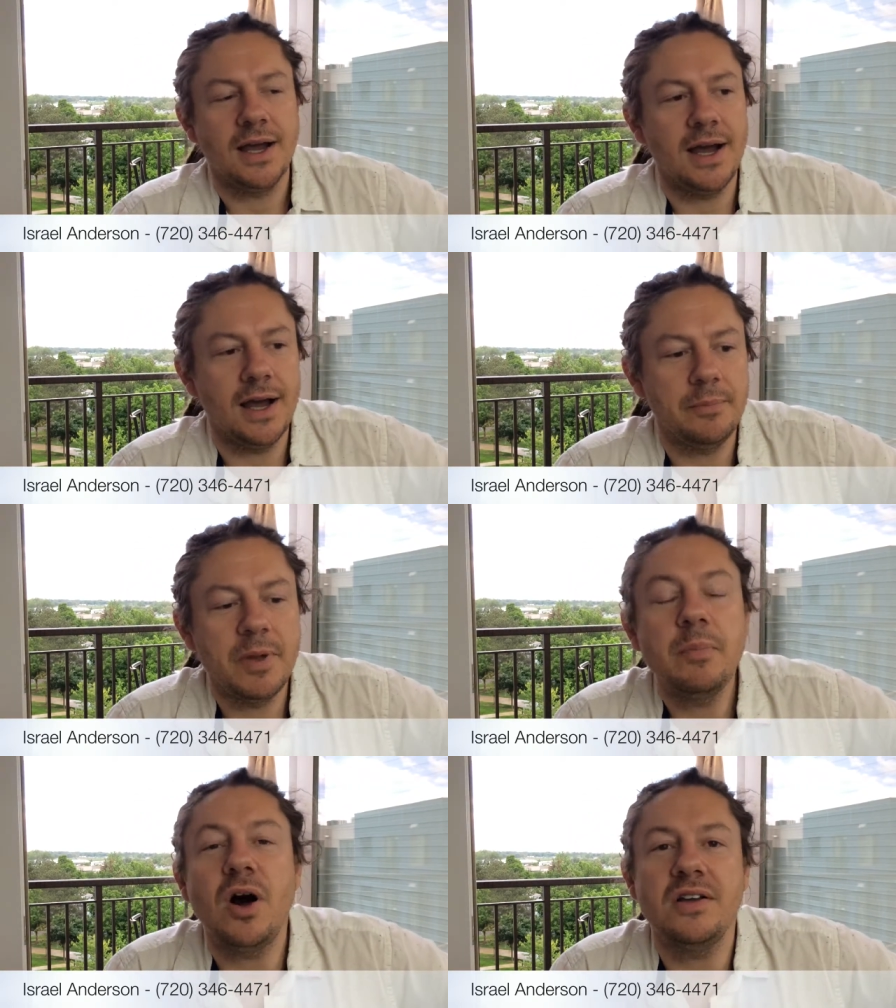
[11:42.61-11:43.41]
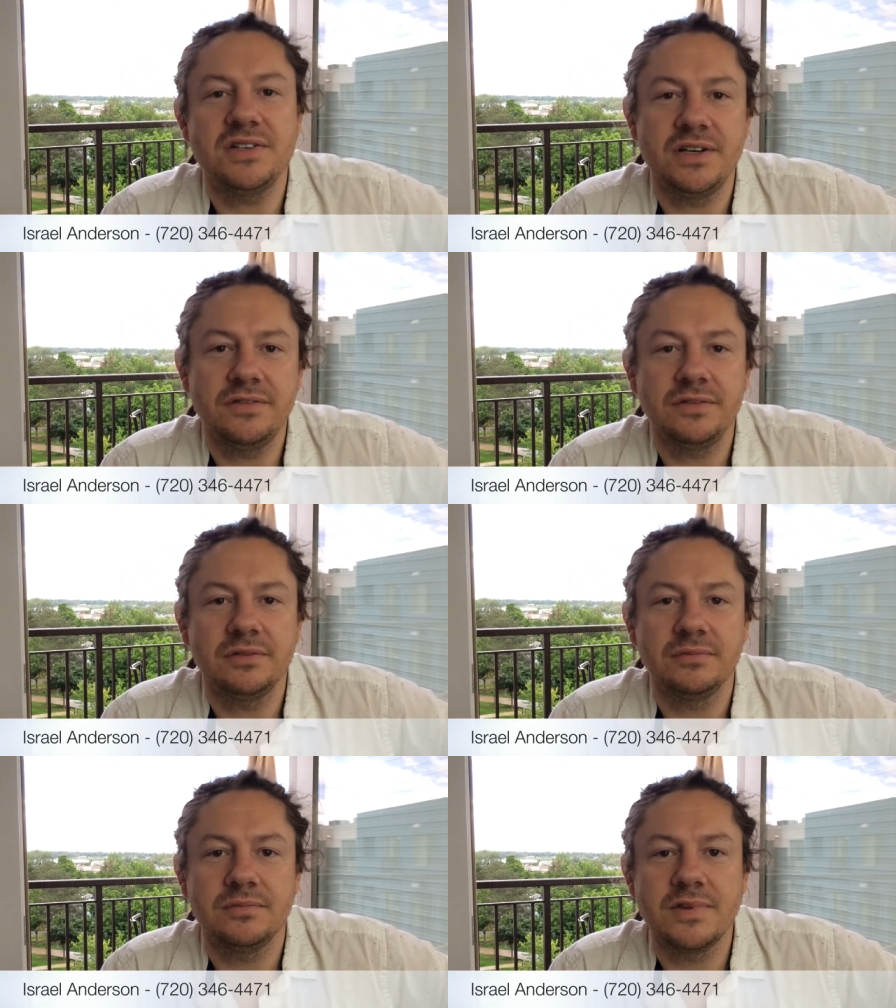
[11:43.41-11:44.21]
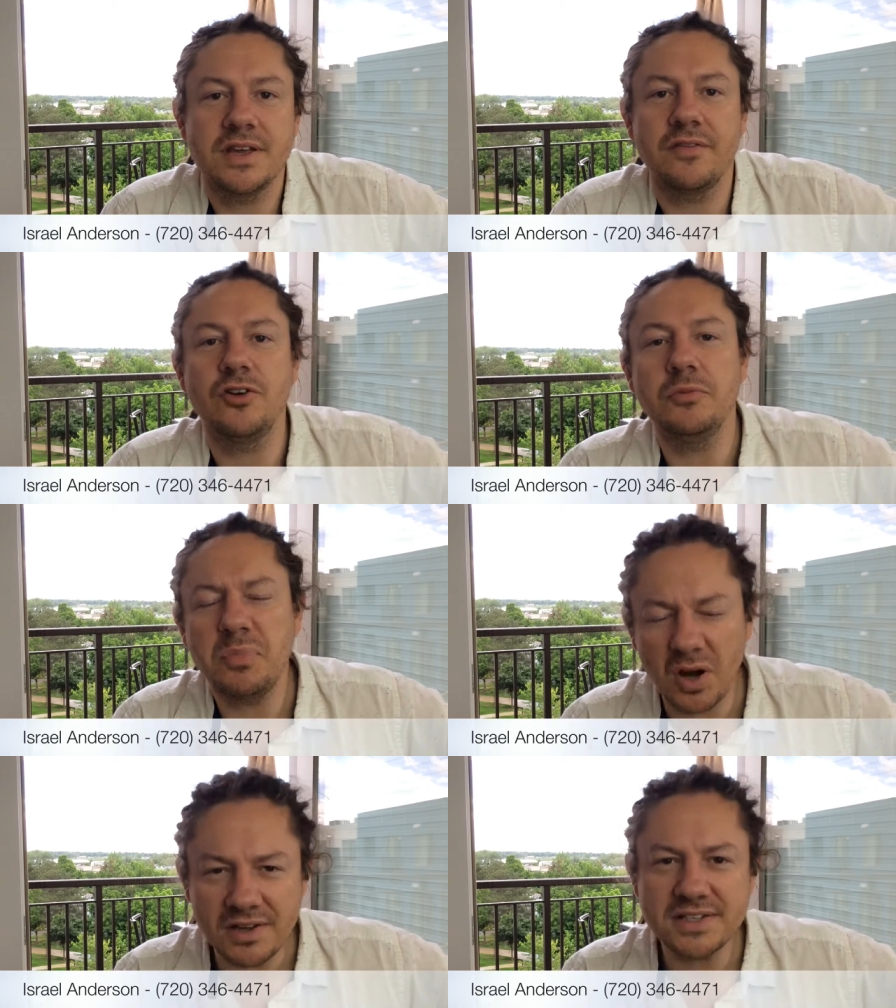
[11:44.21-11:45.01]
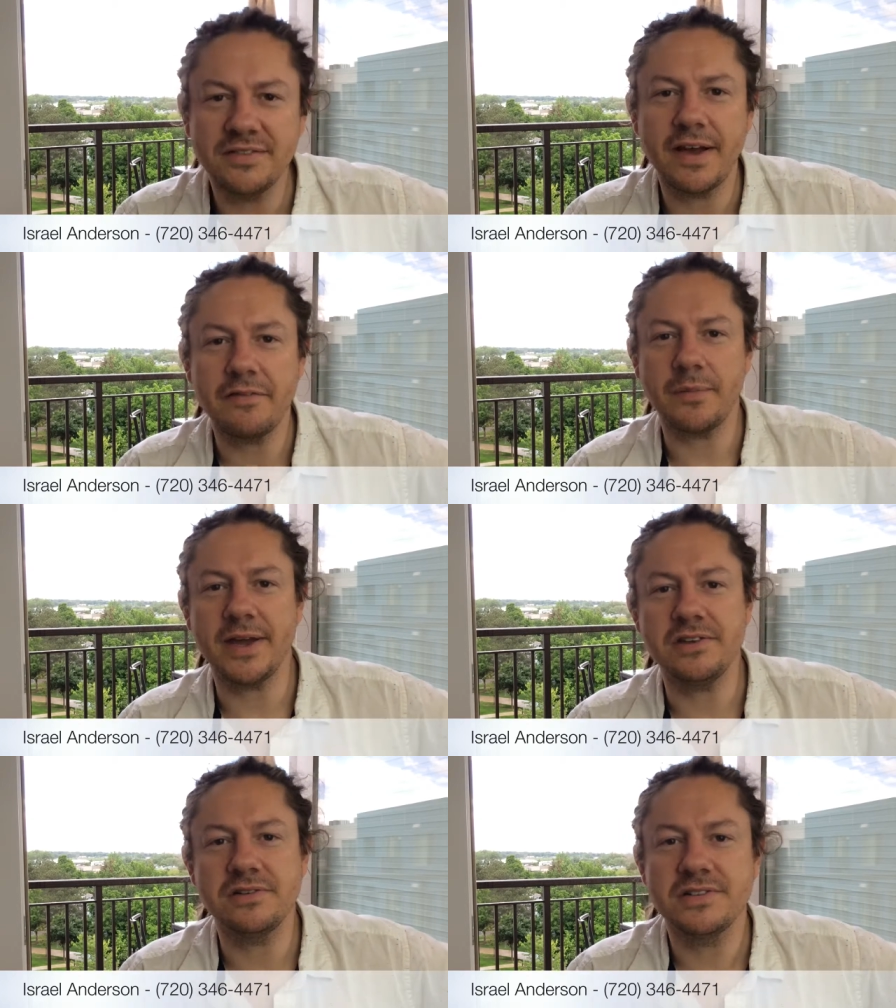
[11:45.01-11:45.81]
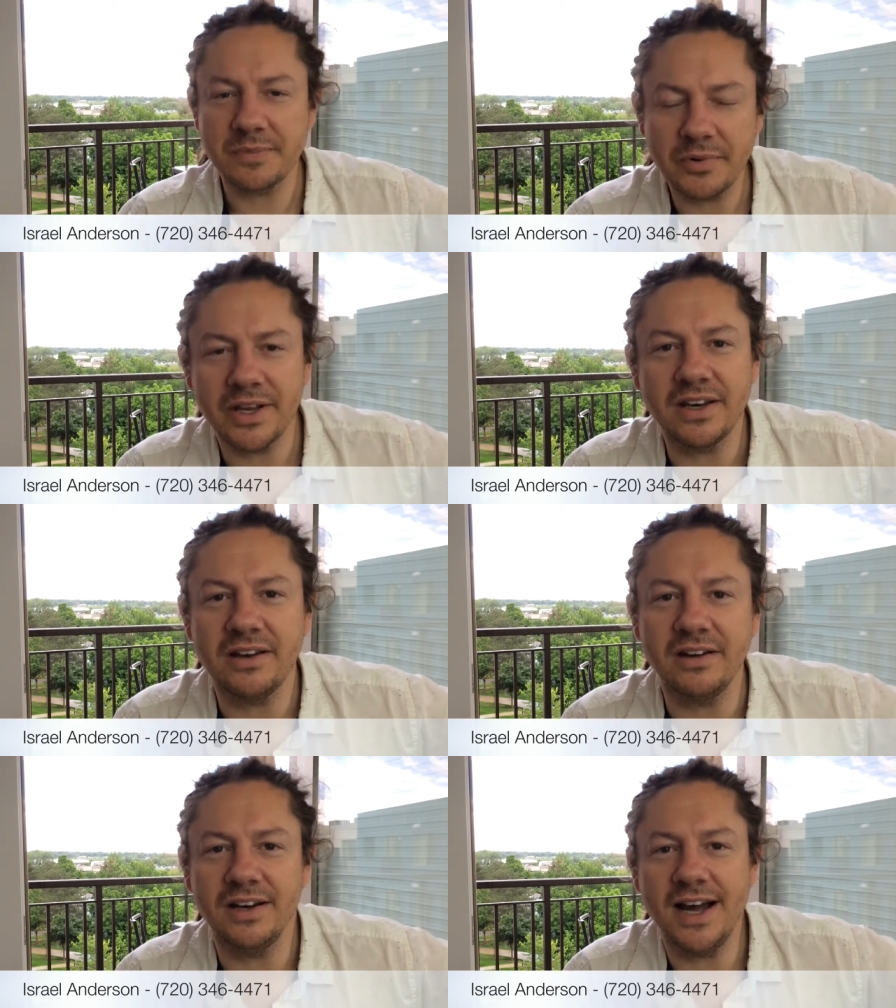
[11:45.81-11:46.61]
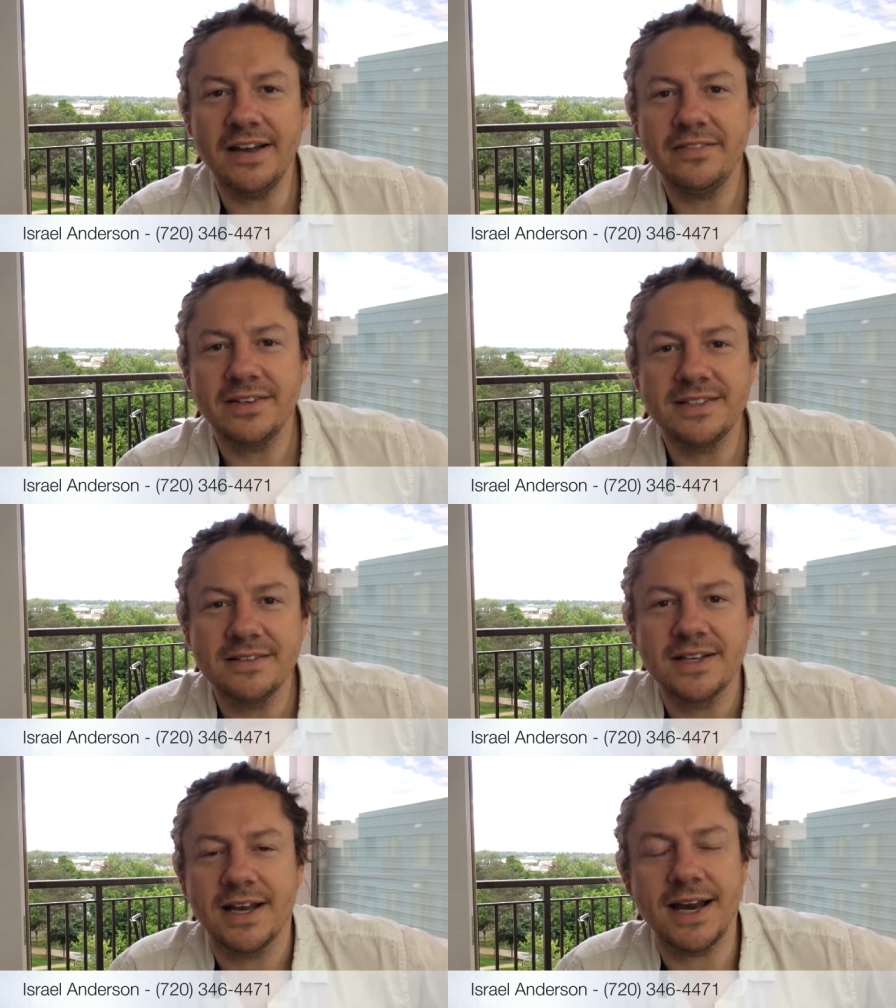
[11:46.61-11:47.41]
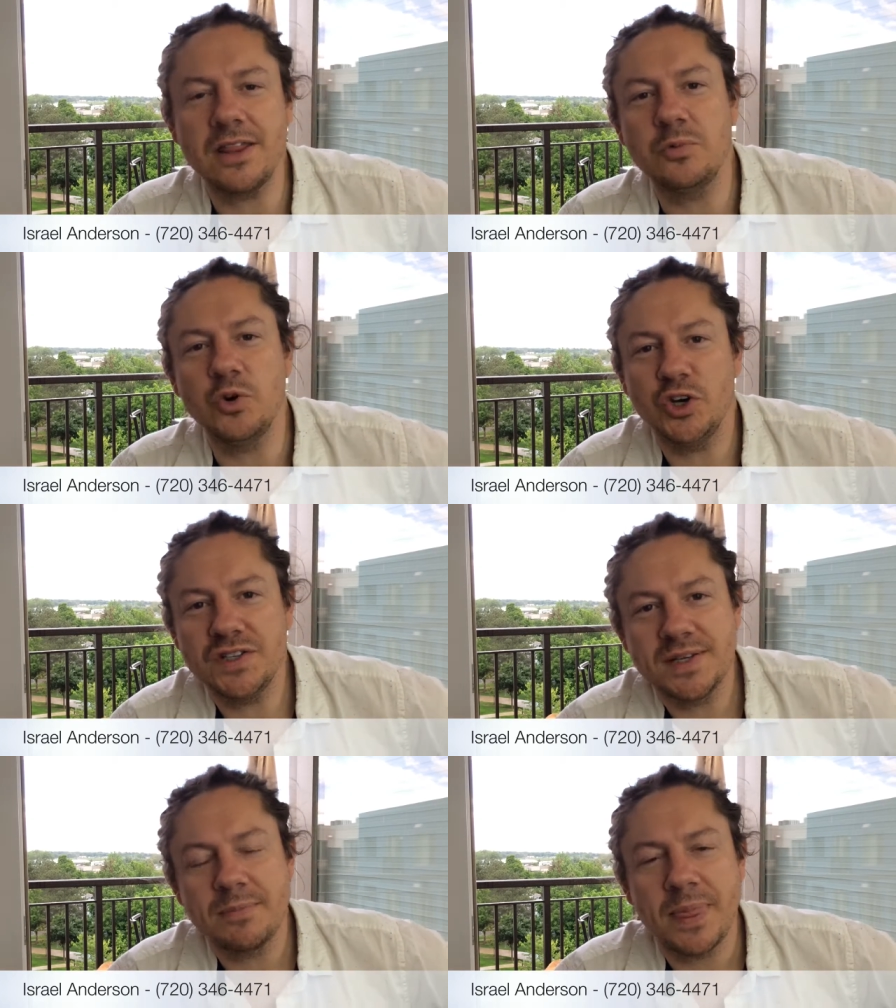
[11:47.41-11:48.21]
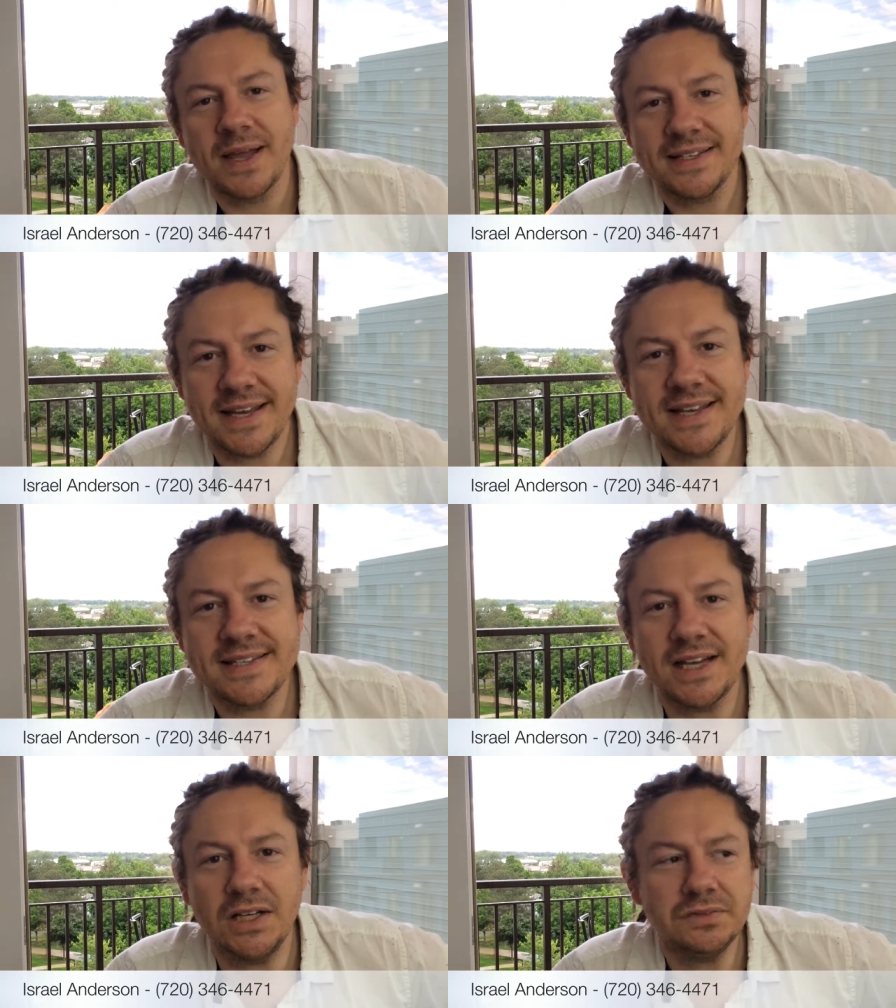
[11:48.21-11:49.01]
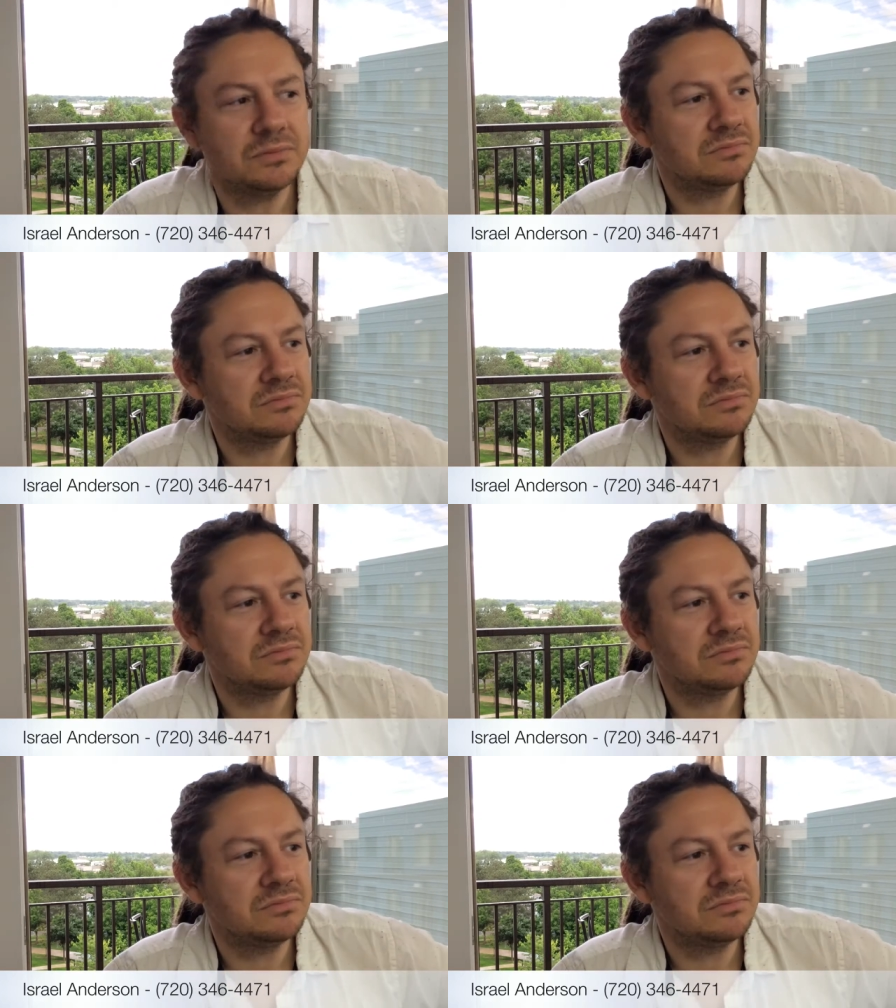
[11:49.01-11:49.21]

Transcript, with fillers: Uh, be positive. Think of good positive affirmations to bring into your life. In other words, tell yourself,